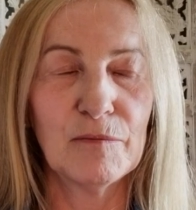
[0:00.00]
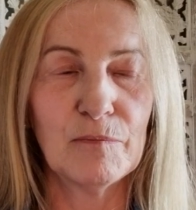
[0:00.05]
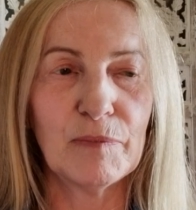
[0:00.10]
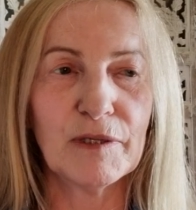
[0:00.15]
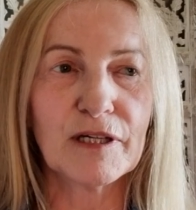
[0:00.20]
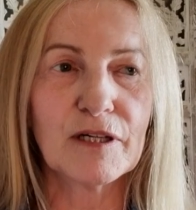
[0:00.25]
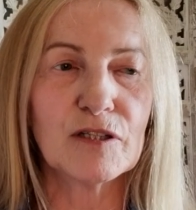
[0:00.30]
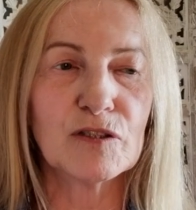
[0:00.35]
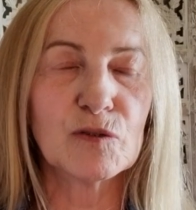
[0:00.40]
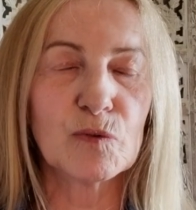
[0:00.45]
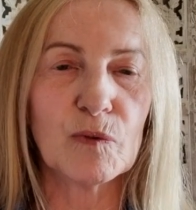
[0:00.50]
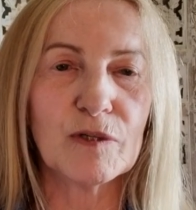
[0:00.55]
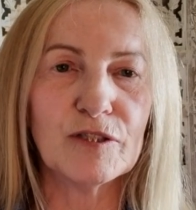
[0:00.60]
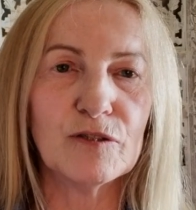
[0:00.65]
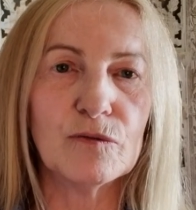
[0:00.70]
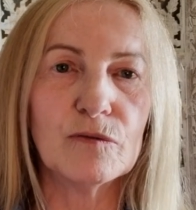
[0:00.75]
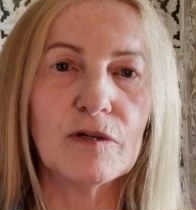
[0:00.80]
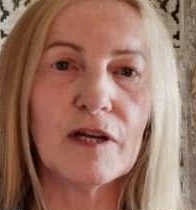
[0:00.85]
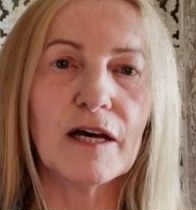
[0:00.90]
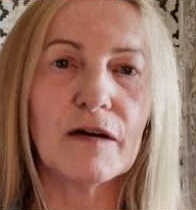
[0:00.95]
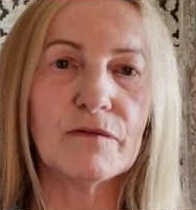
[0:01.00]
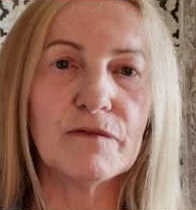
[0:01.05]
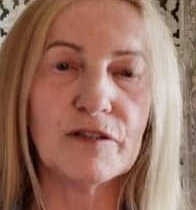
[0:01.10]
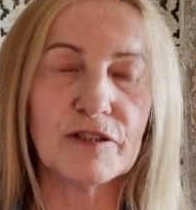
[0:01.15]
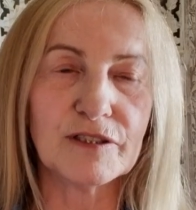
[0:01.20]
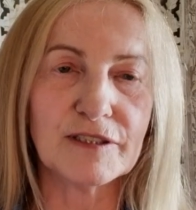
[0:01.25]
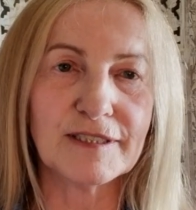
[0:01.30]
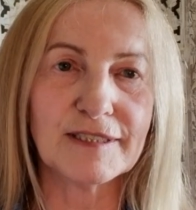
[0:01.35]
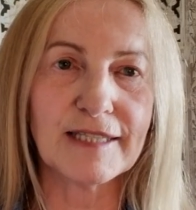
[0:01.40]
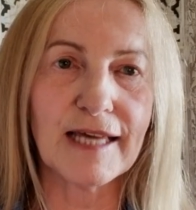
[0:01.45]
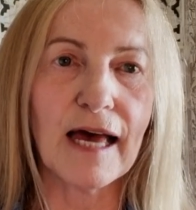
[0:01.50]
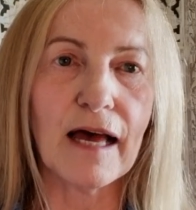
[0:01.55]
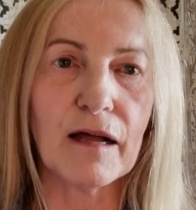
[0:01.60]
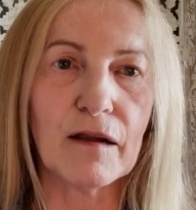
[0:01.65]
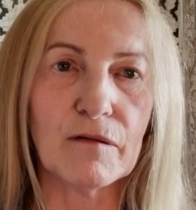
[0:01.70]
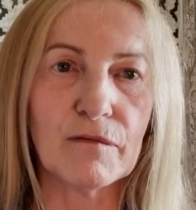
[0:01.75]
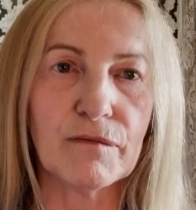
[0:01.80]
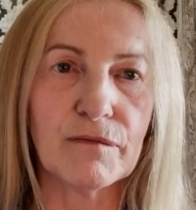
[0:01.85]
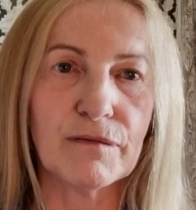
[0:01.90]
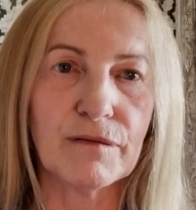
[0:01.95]
Because when you love
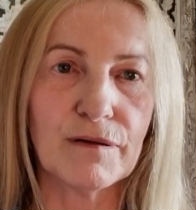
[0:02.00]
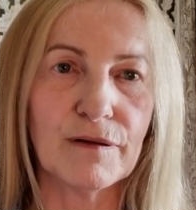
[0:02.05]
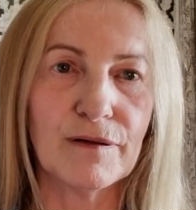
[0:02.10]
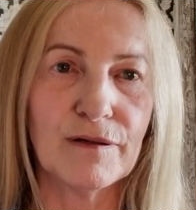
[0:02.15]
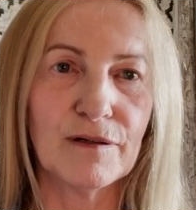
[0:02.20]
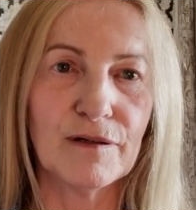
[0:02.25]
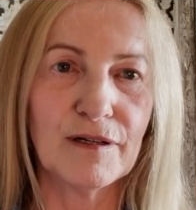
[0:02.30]
yourself